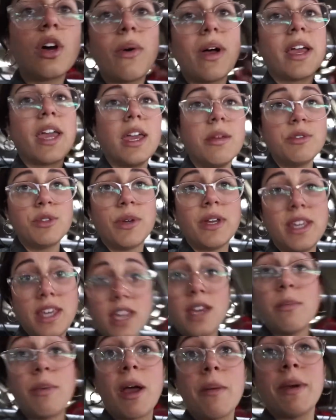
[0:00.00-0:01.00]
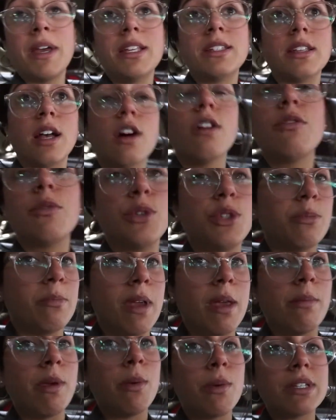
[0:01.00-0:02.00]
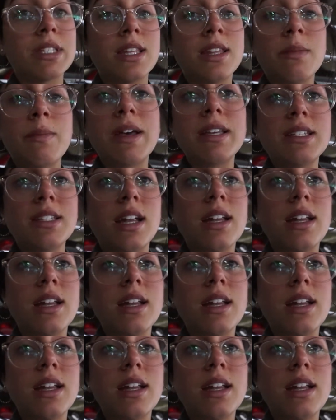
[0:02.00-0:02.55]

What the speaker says: So I came to IKEA by myself, which maybe wasn't the best